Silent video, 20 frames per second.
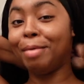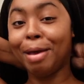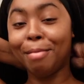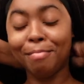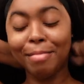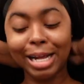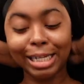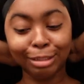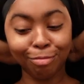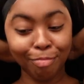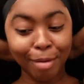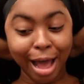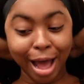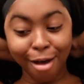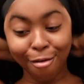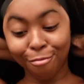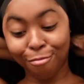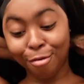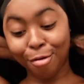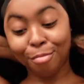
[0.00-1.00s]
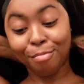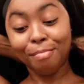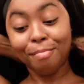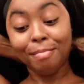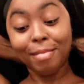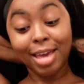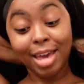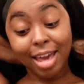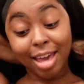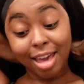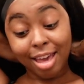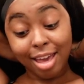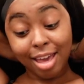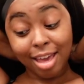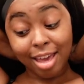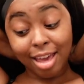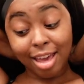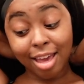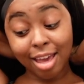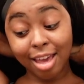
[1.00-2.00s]
bit much power for
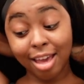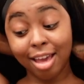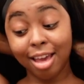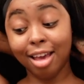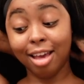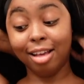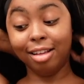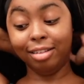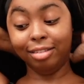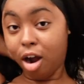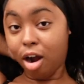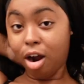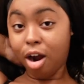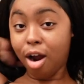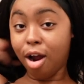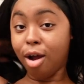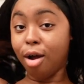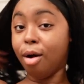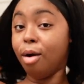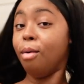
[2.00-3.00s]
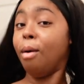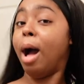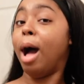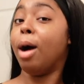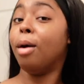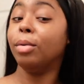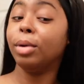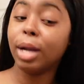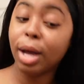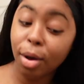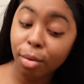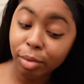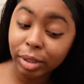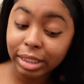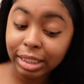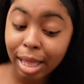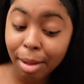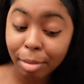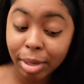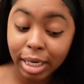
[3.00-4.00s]
me. Girl, I don't know
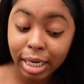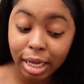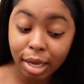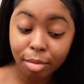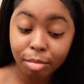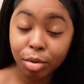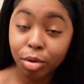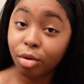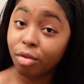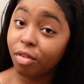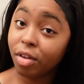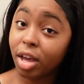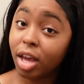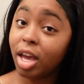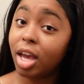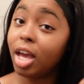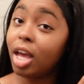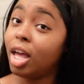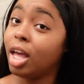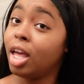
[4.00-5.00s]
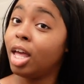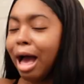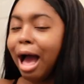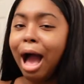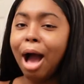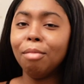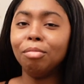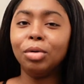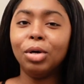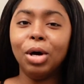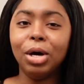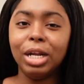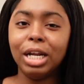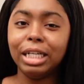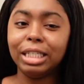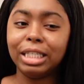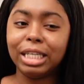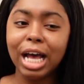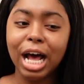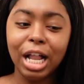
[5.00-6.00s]
what's that Madea movie. I'm
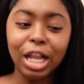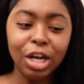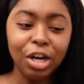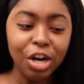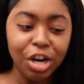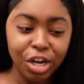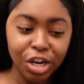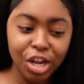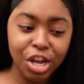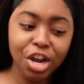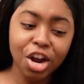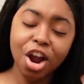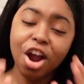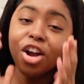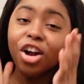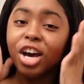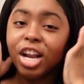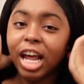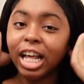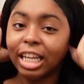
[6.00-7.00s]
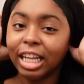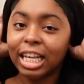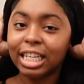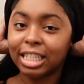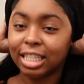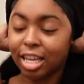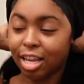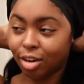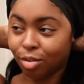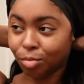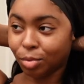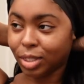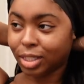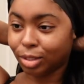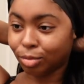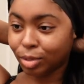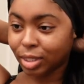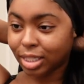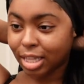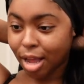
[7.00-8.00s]
gonna tell her and you're gonna listen.
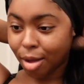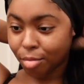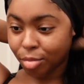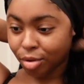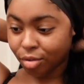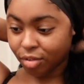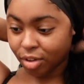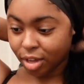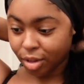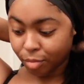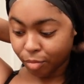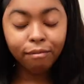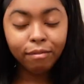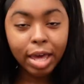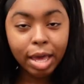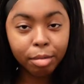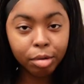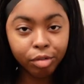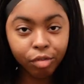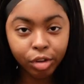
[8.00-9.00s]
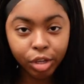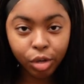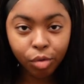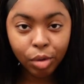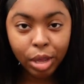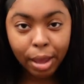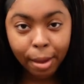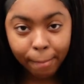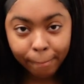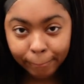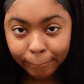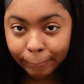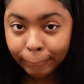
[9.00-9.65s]
What's what's that movie? Family reunion?